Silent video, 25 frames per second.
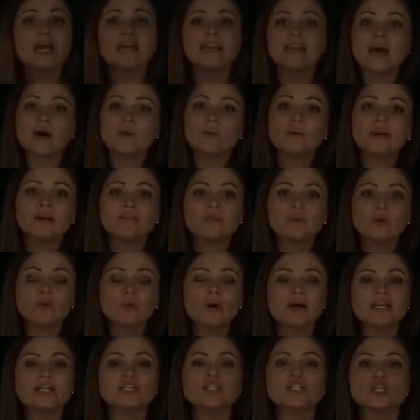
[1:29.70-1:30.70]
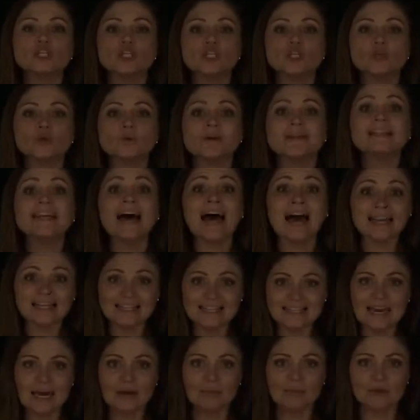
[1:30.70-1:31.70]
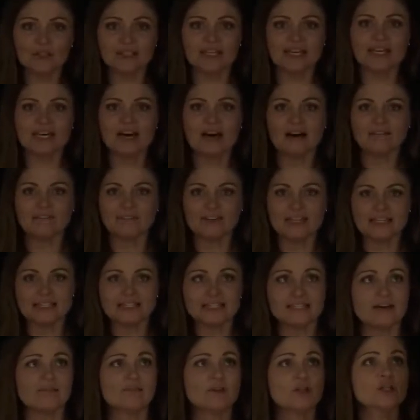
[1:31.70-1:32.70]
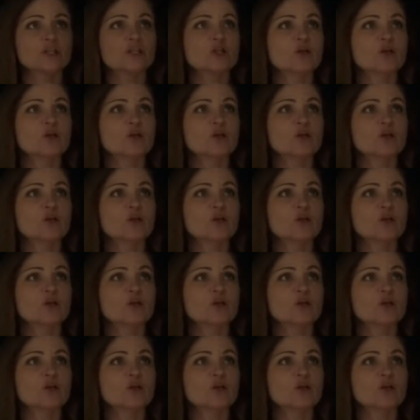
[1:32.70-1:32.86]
Now, what if we wanted to do 99% confidence level?